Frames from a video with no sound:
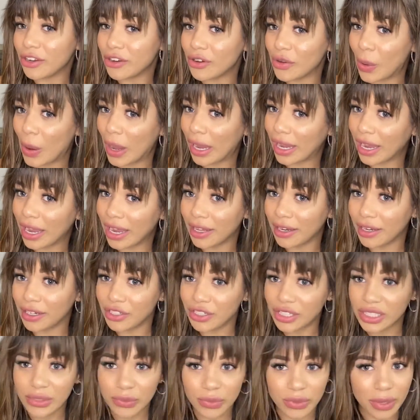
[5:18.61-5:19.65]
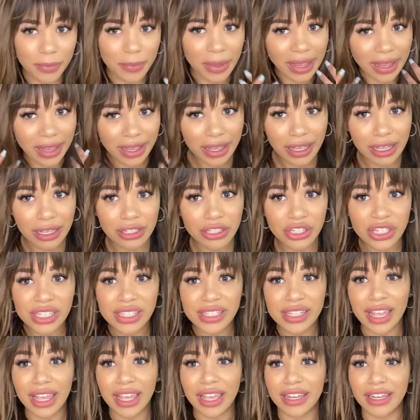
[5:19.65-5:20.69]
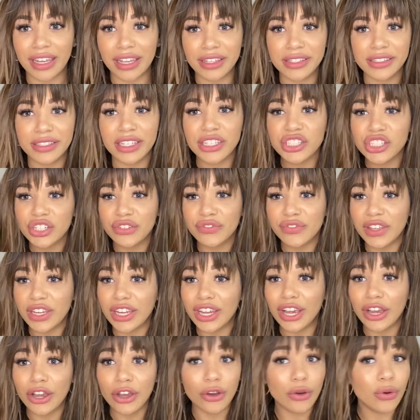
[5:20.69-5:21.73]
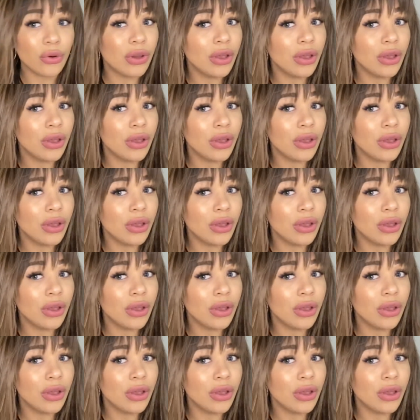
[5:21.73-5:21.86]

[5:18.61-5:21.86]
I kind of just want to make it just like an extension video,